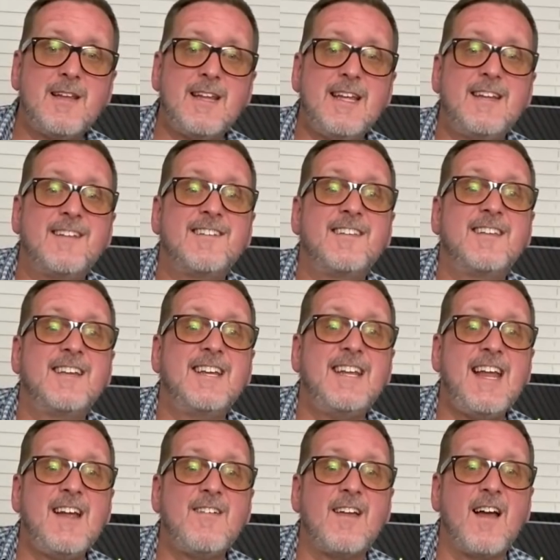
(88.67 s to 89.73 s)
leaders in the
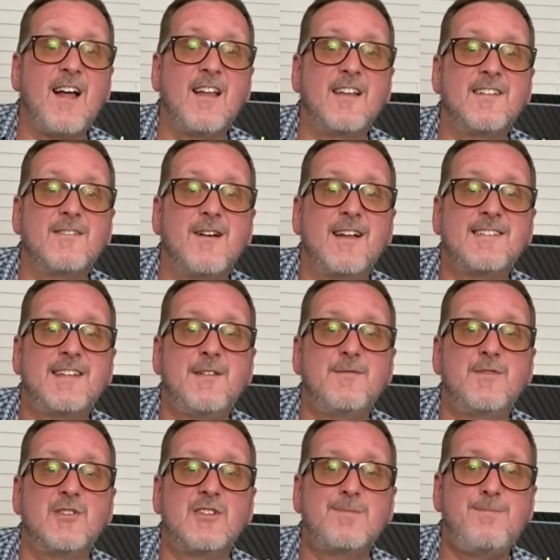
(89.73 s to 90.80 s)
Canary Islands are asking
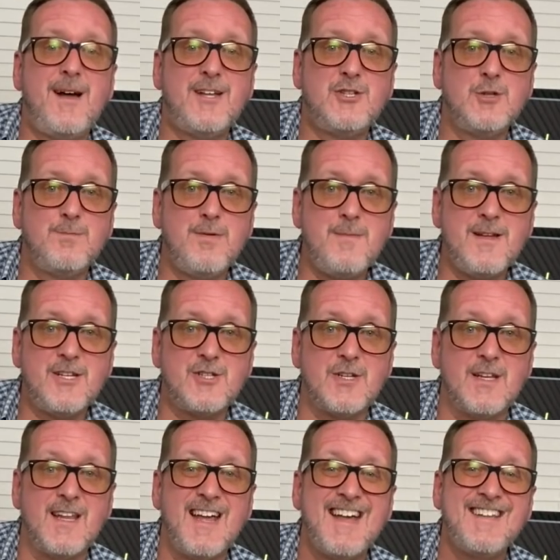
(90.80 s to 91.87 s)
for special
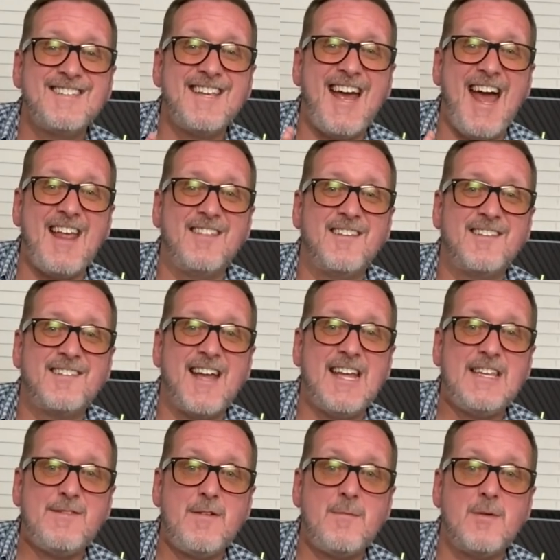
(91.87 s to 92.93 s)
permission to end the
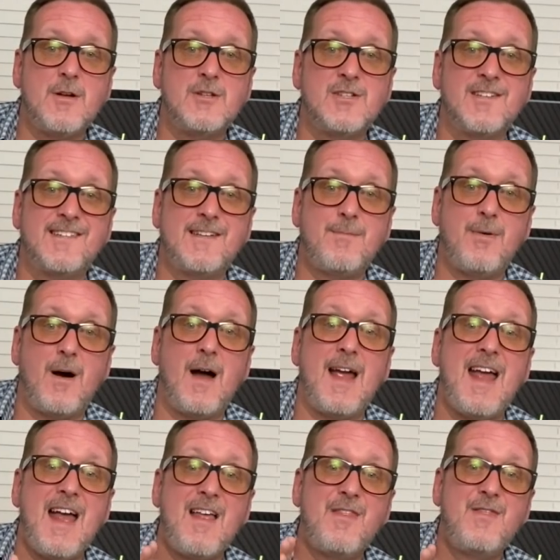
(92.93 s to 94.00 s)
state of emergency by
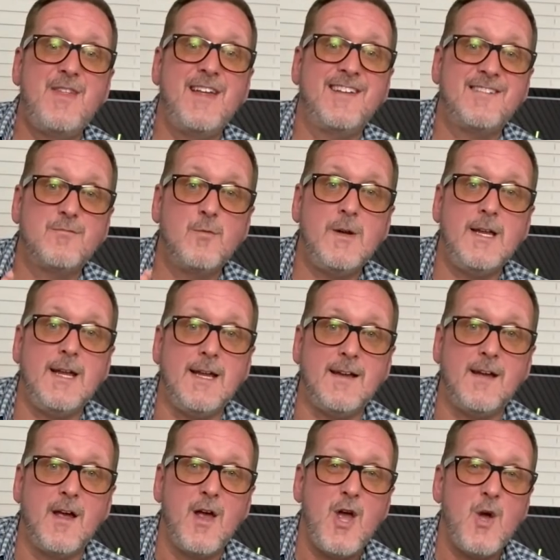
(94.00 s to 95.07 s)
this
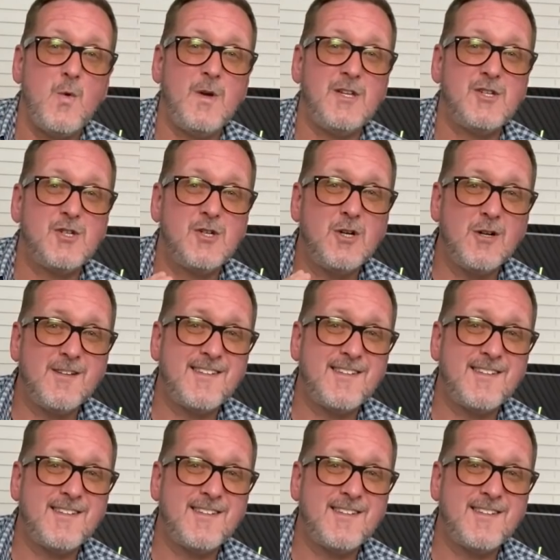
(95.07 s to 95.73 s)
week, which could